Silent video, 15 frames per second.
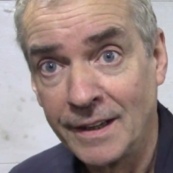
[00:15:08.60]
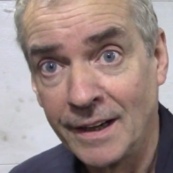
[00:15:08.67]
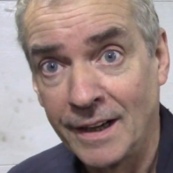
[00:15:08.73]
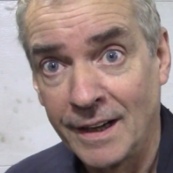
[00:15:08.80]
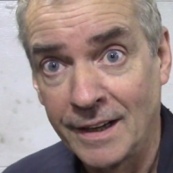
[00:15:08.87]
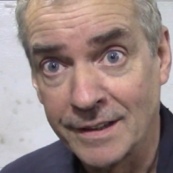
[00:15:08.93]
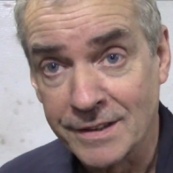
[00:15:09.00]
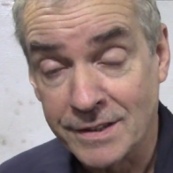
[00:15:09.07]

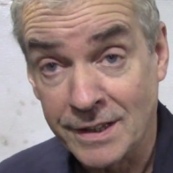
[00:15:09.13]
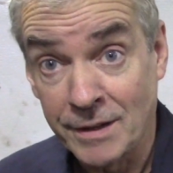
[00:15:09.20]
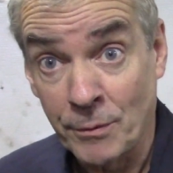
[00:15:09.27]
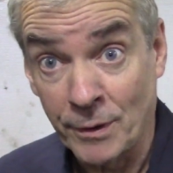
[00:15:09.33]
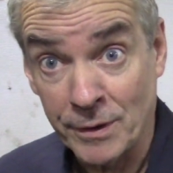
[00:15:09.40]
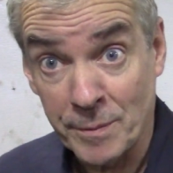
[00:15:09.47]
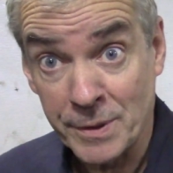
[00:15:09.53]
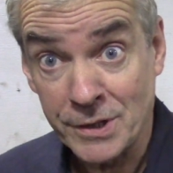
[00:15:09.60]
and see
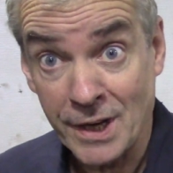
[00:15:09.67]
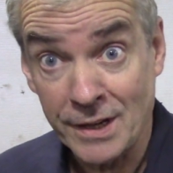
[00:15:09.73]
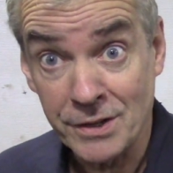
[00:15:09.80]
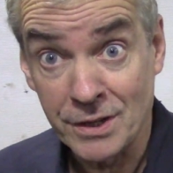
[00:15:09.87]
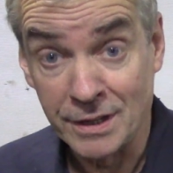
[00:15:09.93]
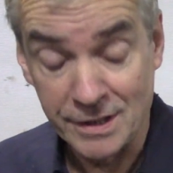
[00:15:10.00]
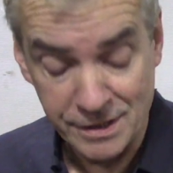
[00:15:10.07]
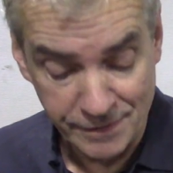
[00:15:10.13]
what the
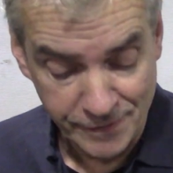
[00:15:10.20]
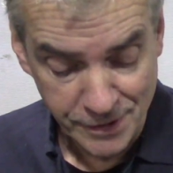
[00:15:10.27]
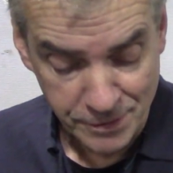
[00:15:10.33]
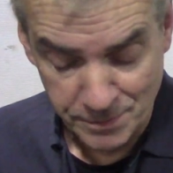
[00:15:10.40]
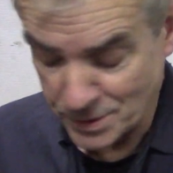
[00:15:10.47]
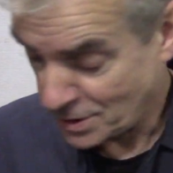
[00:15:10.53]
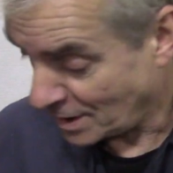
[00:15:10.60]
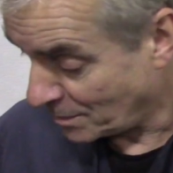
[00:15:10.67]
potential is of this
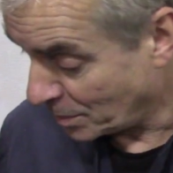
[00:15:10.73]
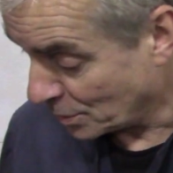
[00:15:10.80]
machine,